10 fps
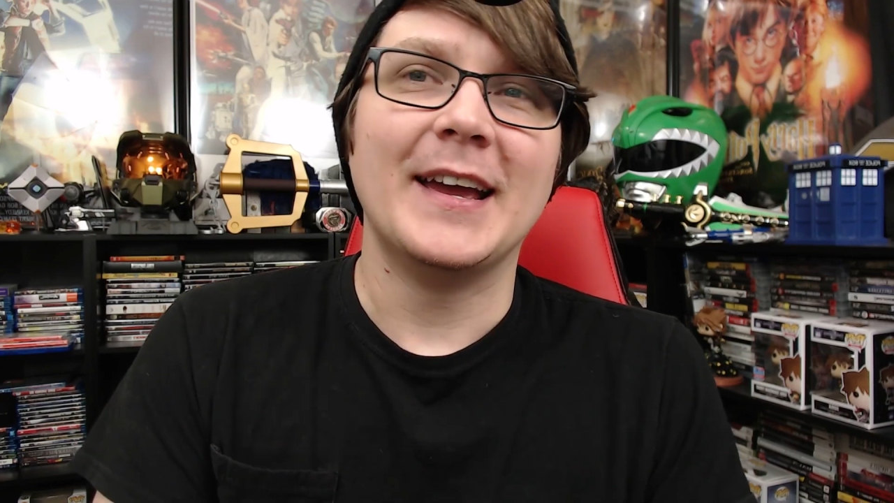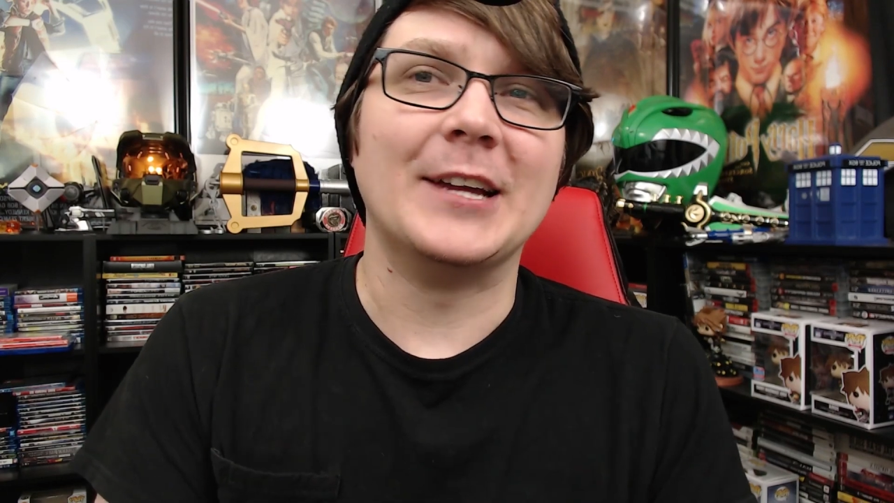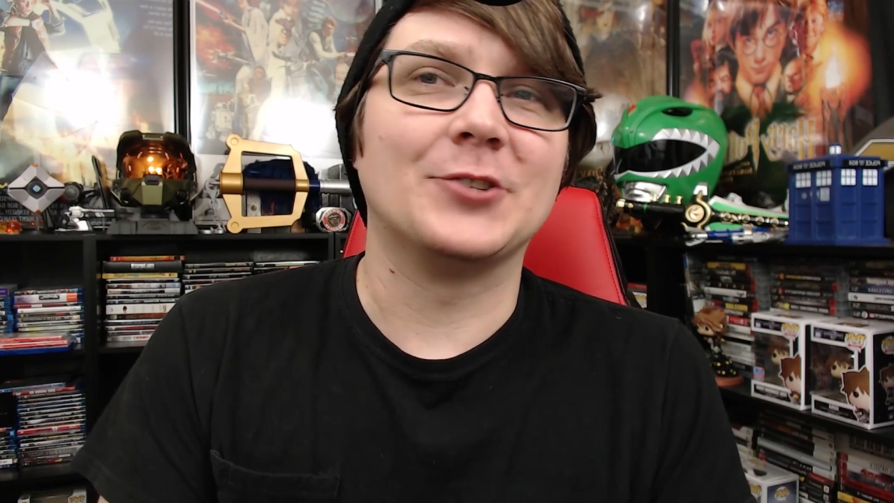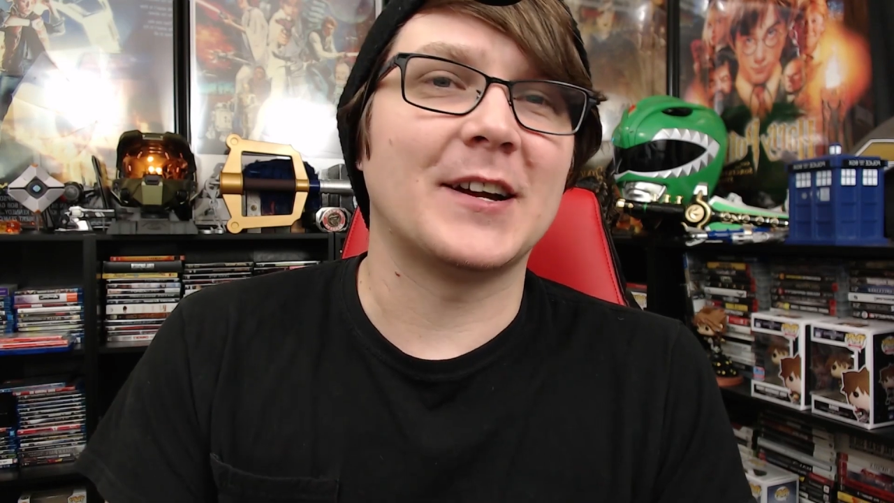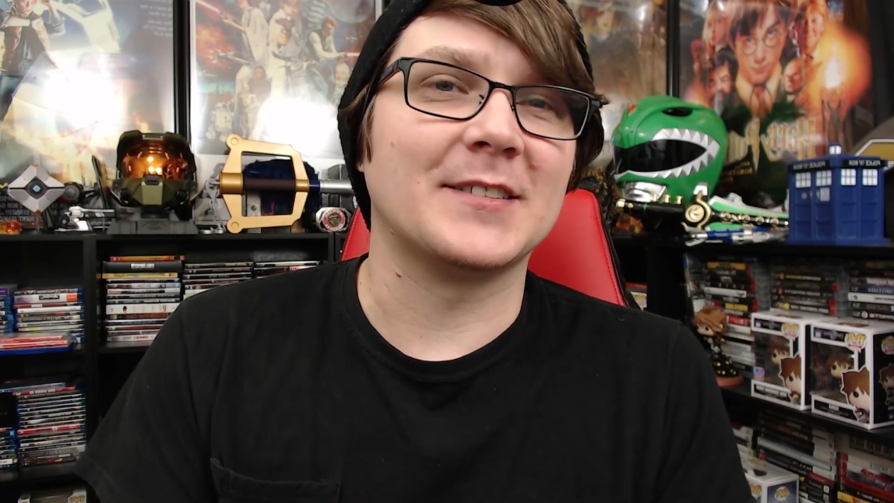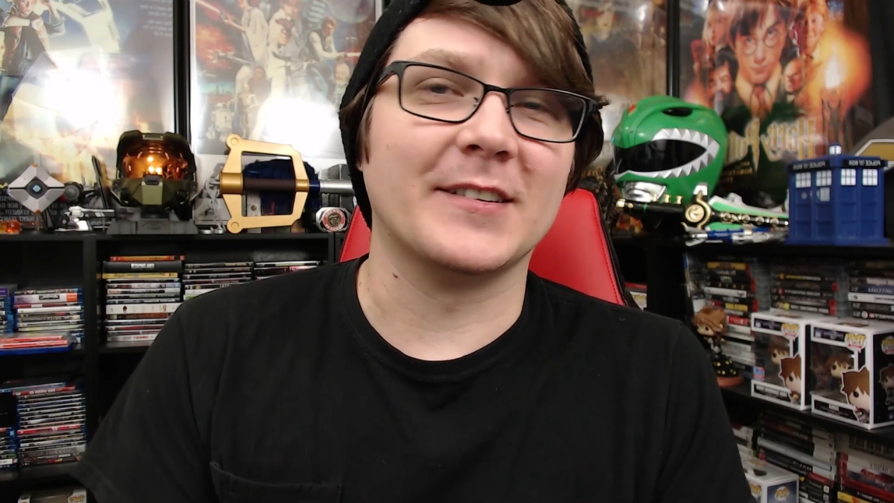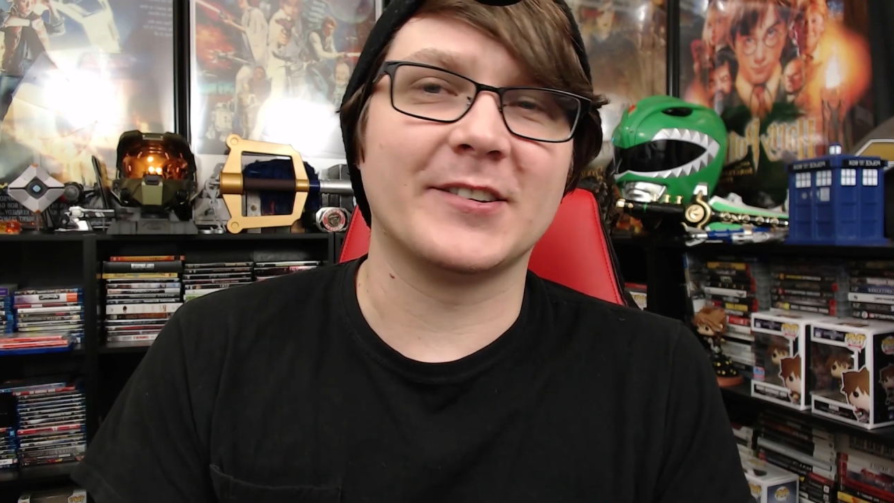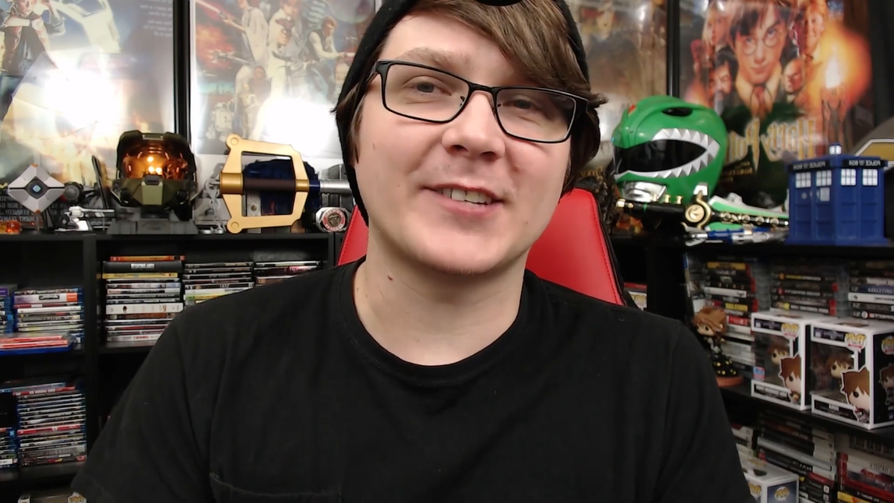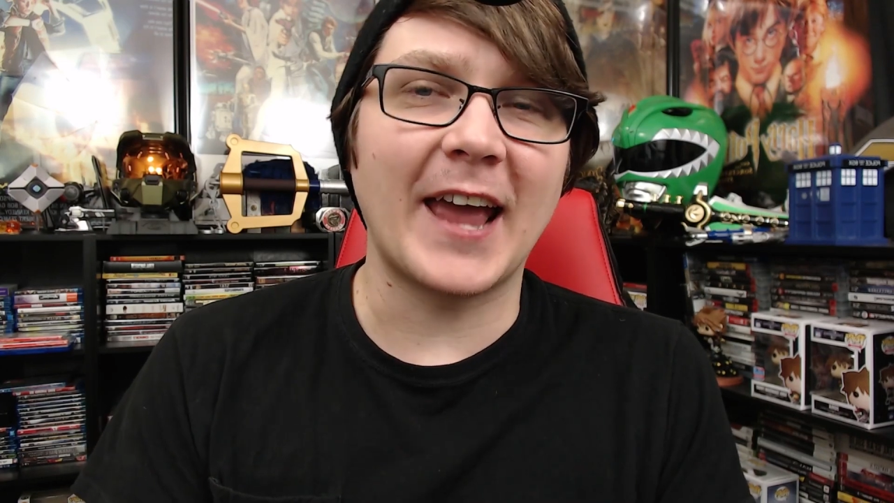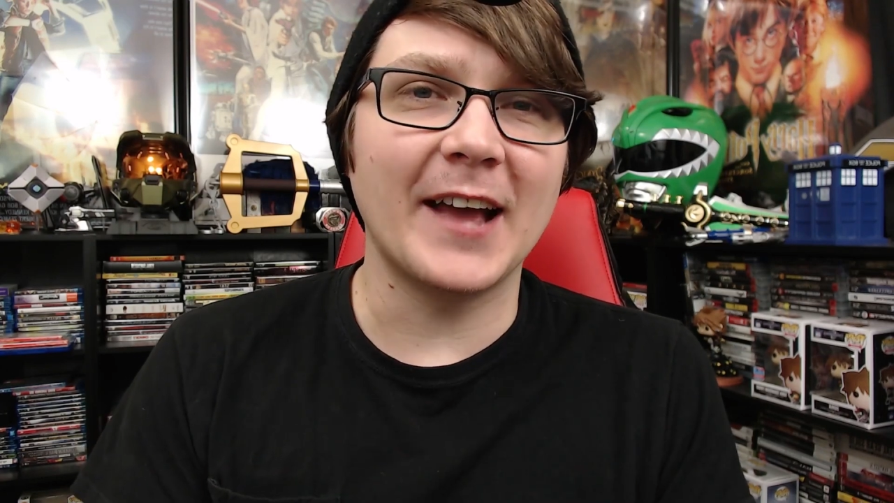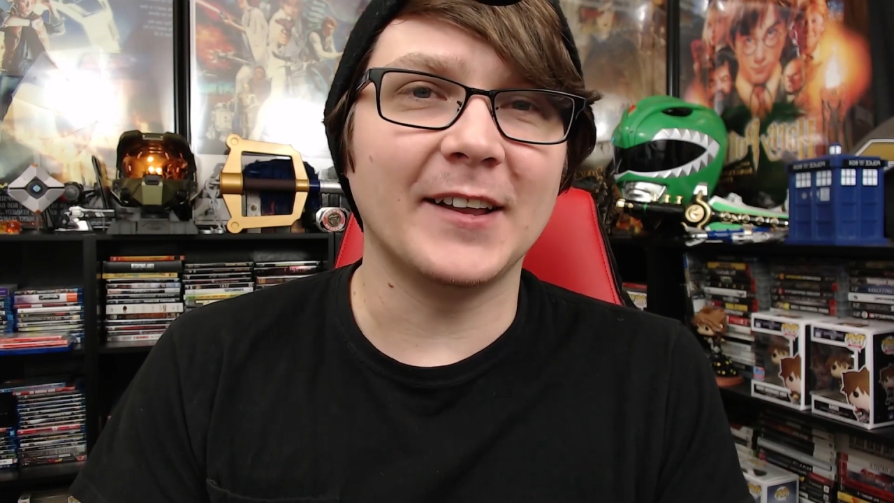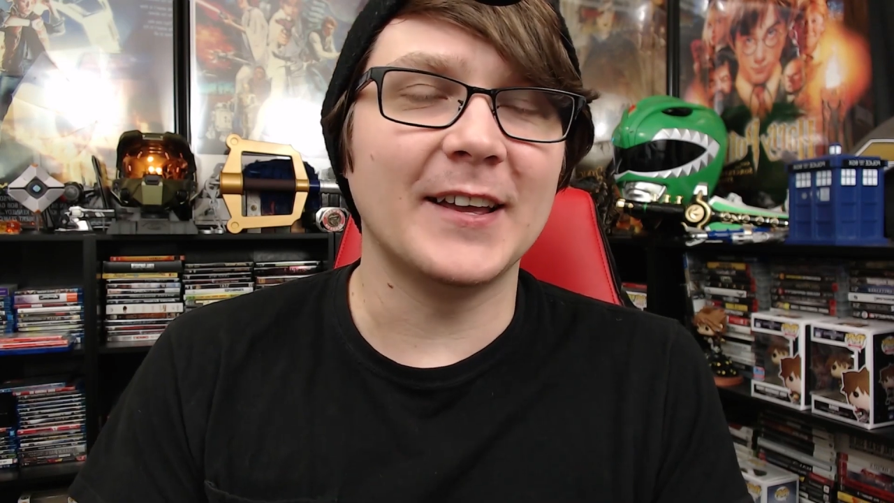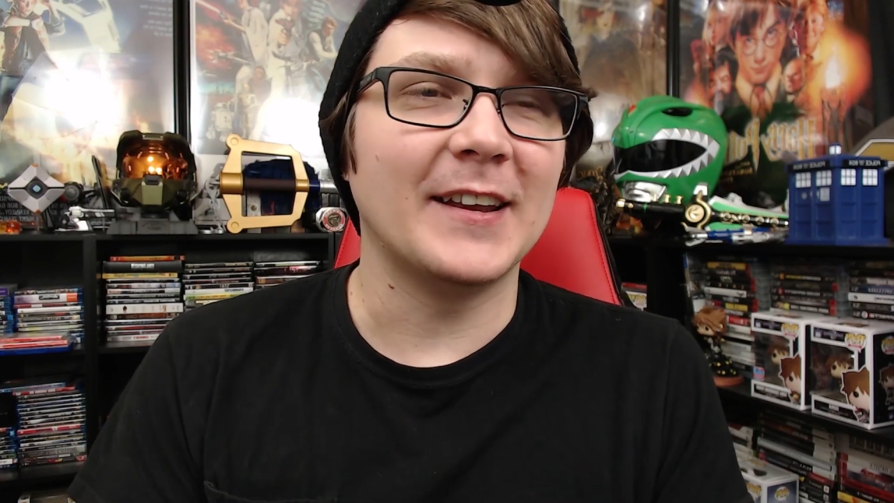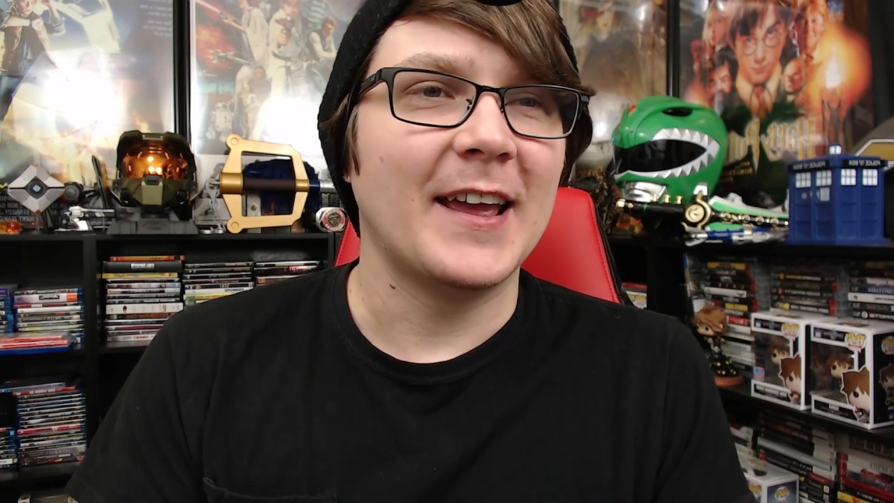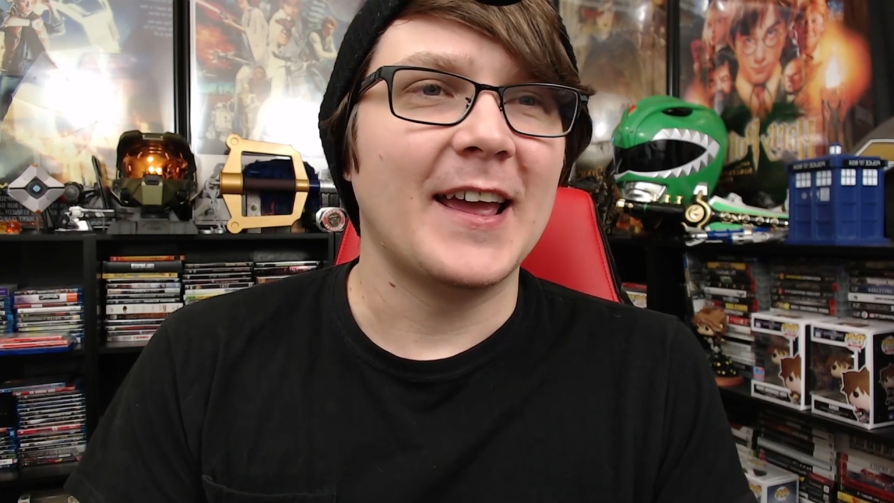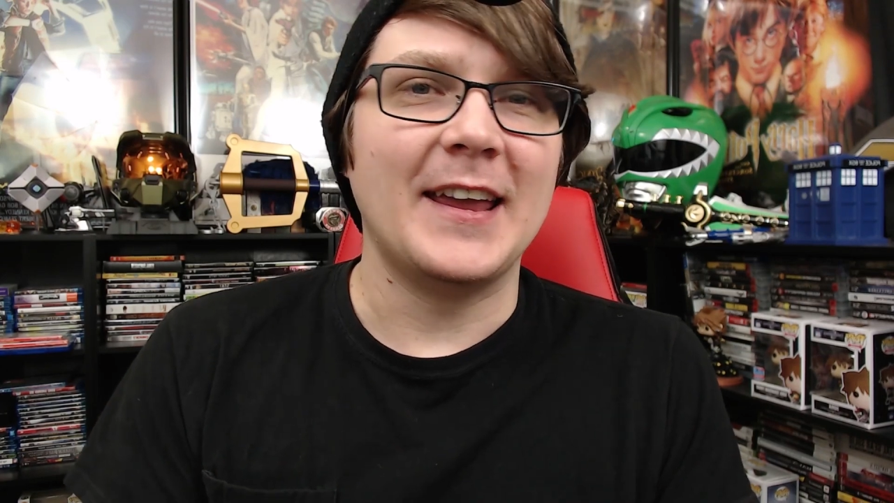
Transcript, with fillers: He tries to scale it.